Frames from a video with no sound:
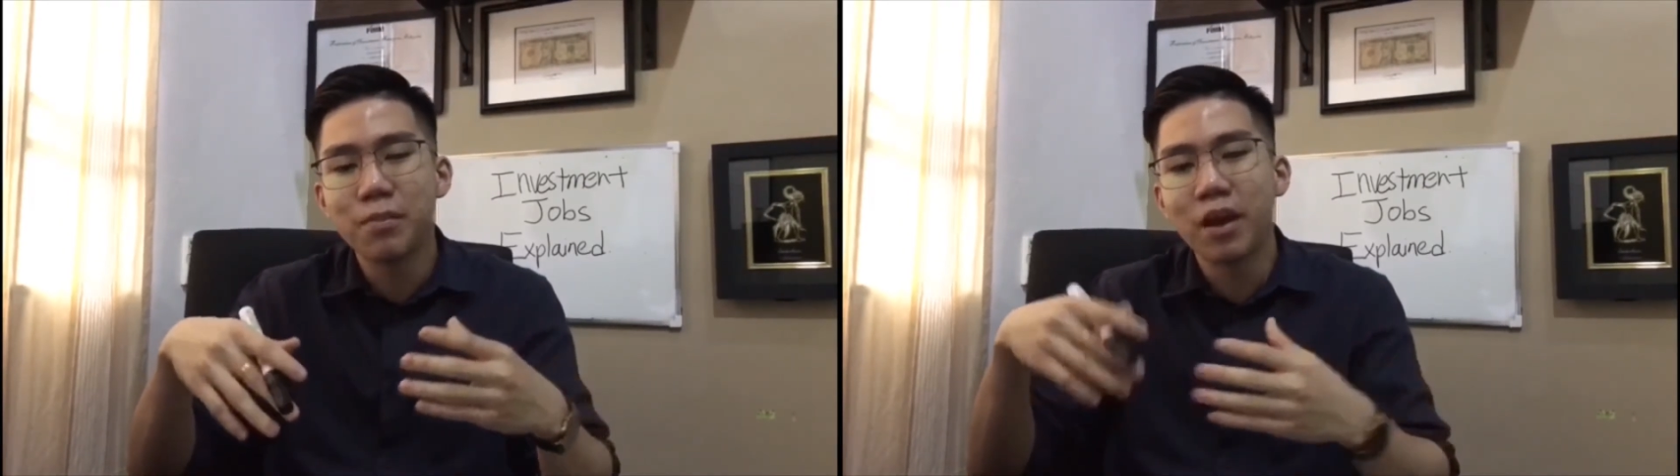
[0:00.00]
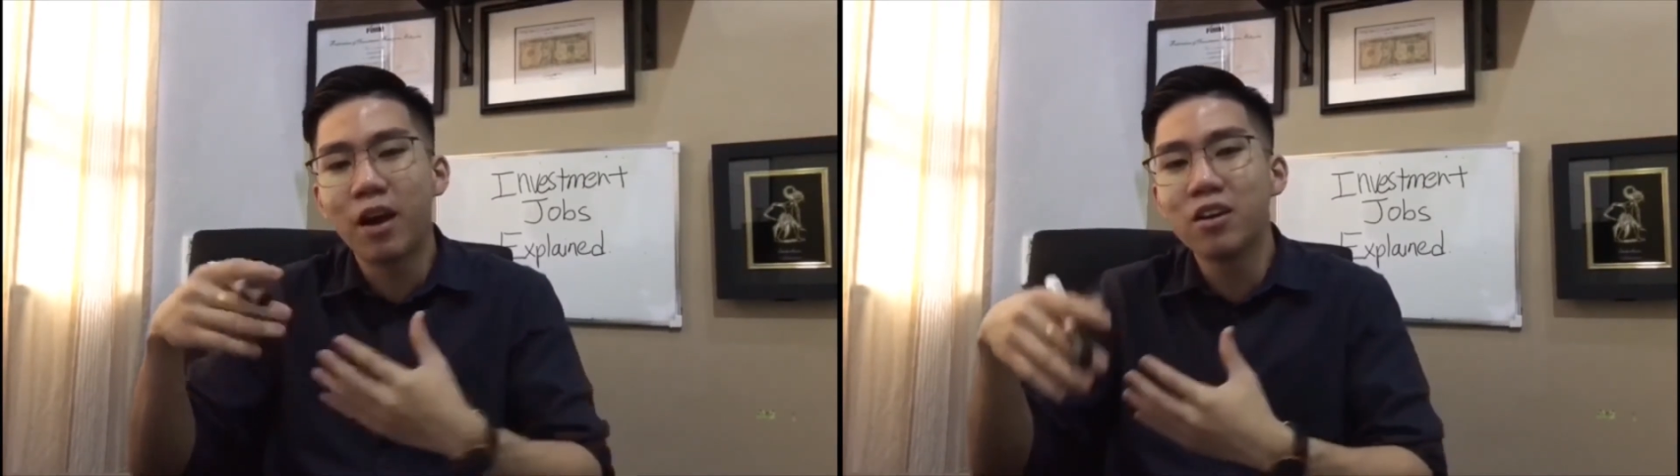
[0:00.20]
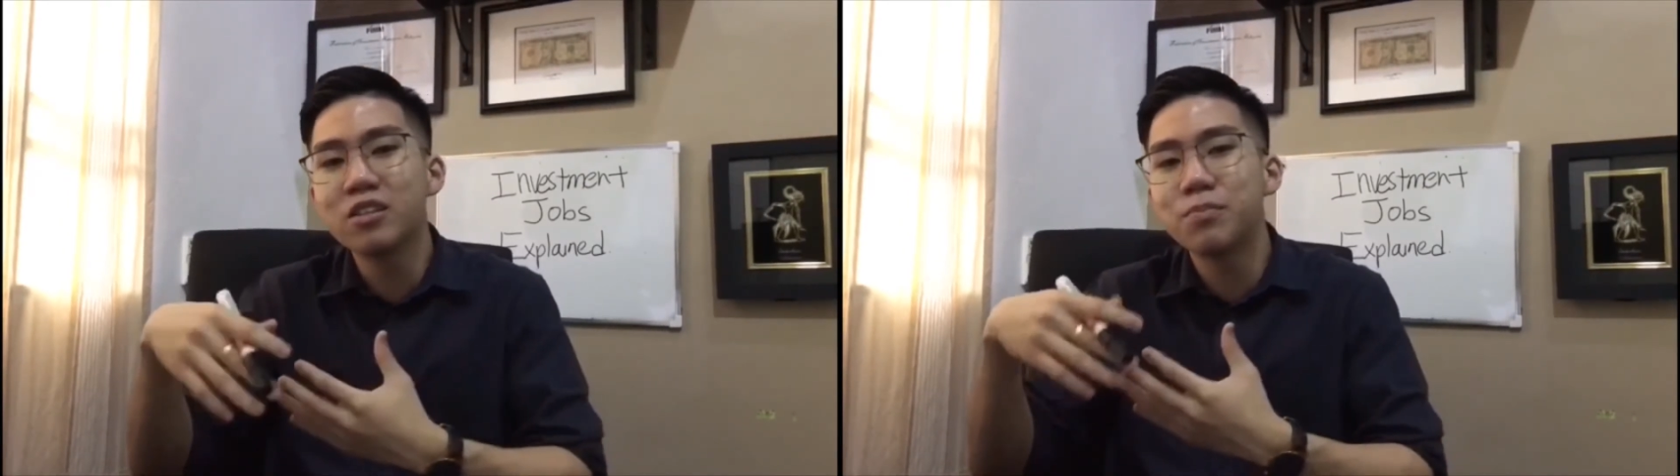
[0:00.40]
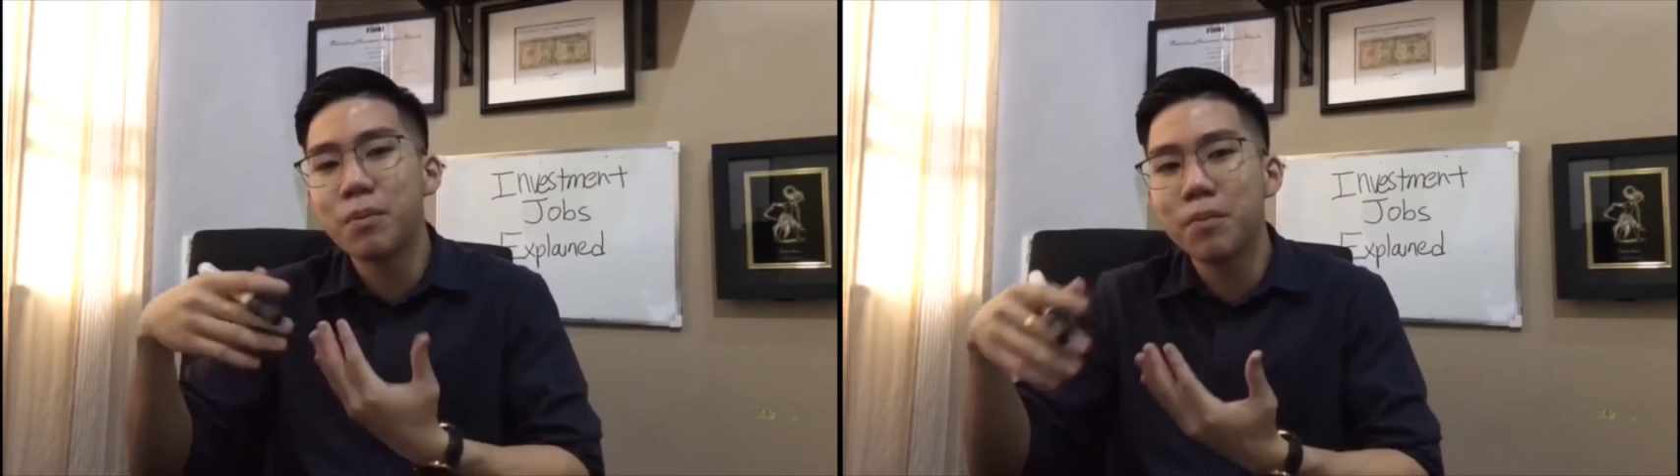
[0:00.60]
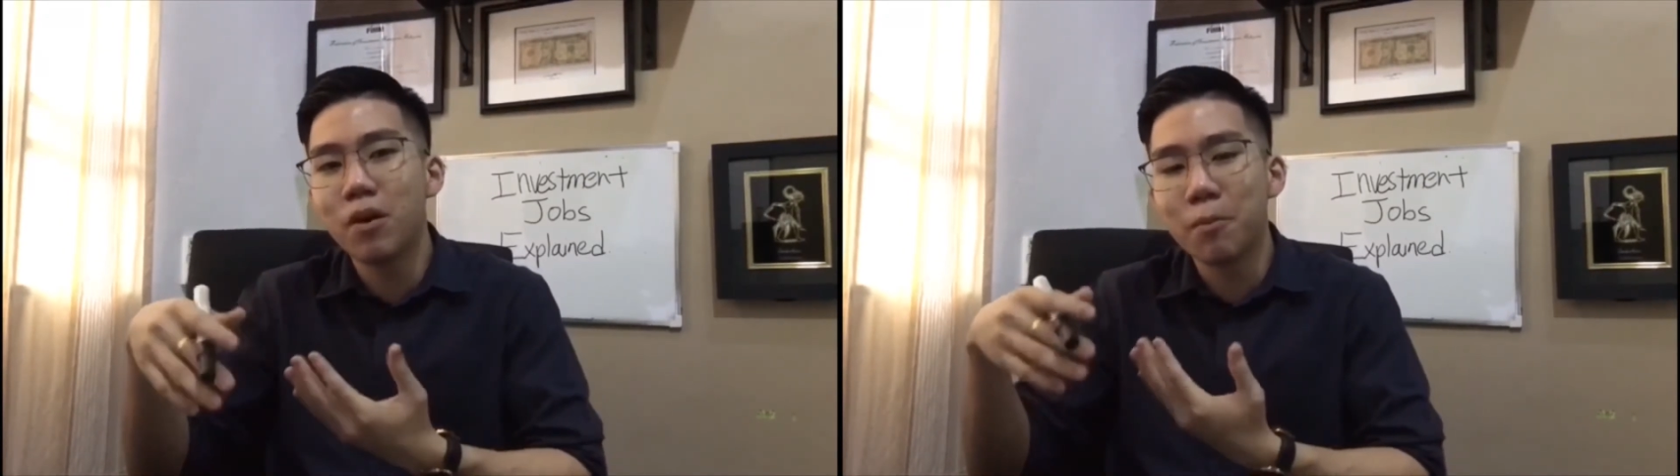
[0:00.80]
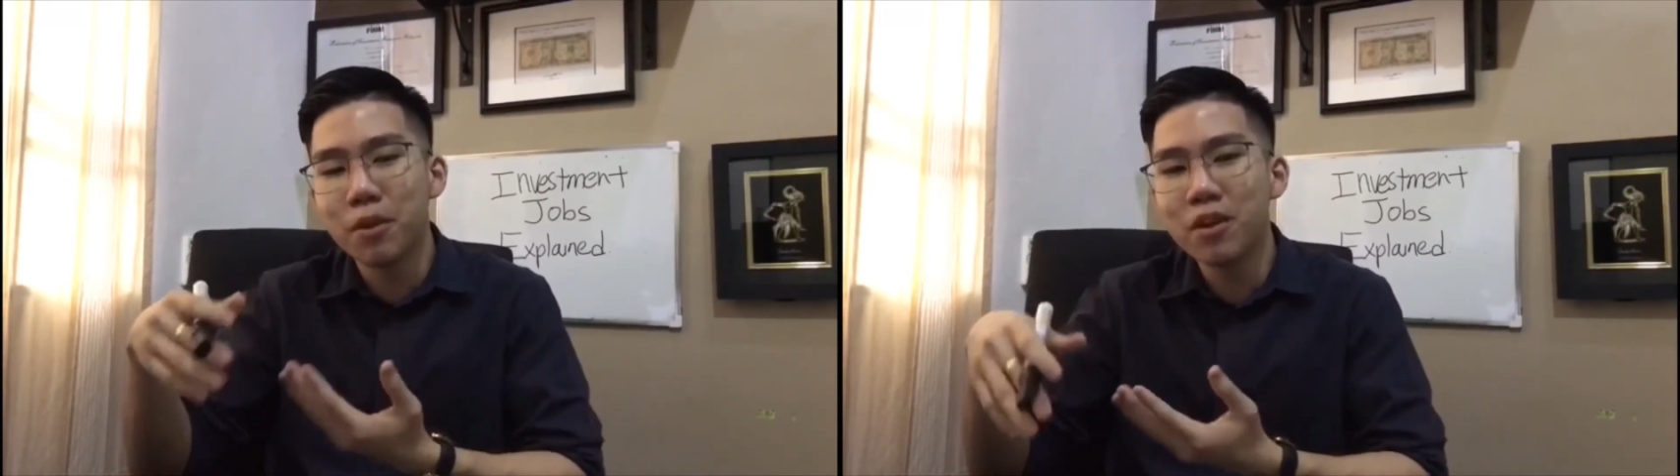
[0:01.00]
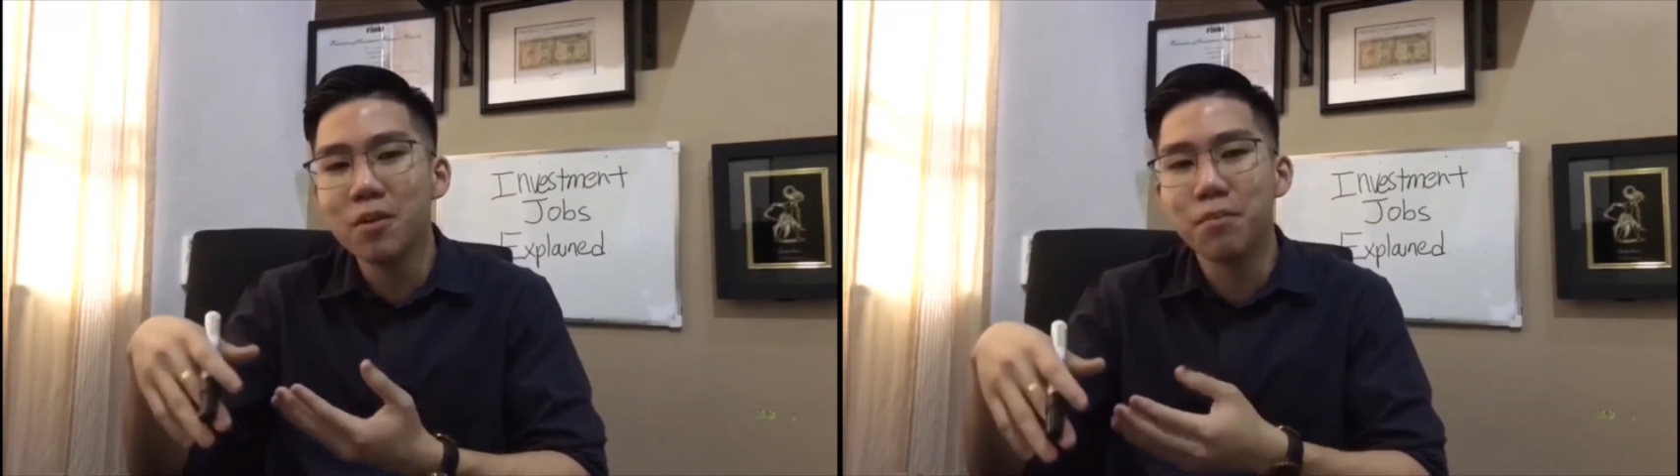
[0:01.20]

by others people's opinion,